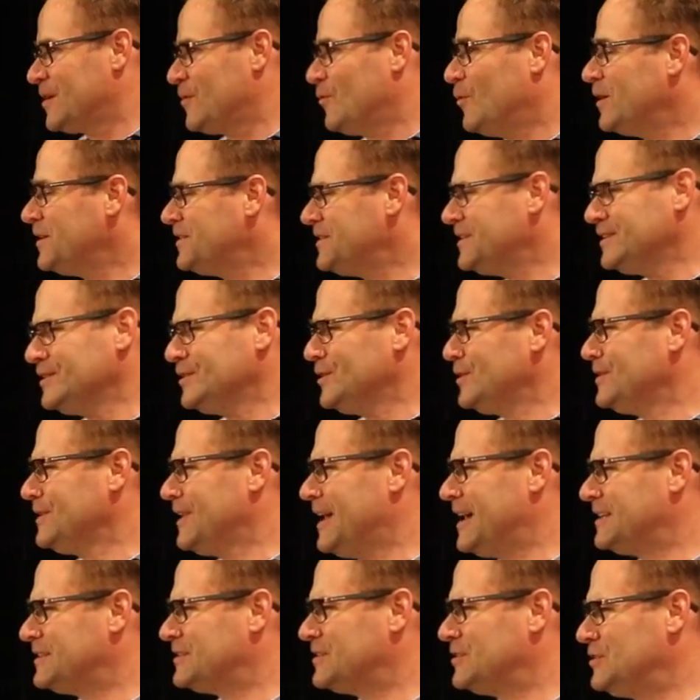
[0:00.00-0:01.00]
What does it look
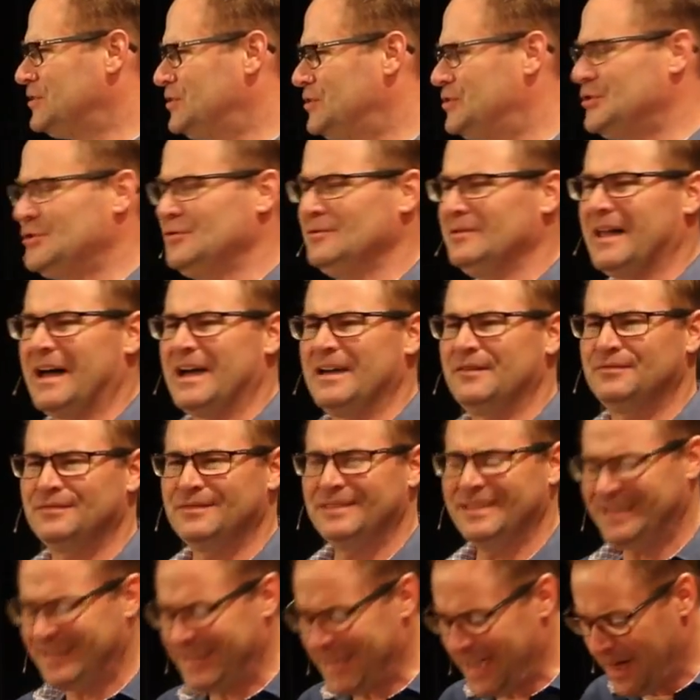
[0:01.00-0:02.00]
like to do life
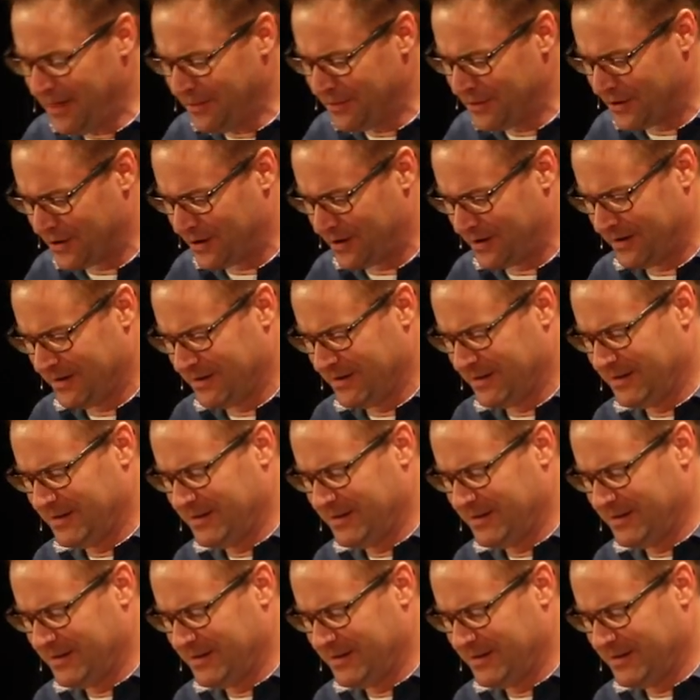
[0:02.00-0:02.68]
together?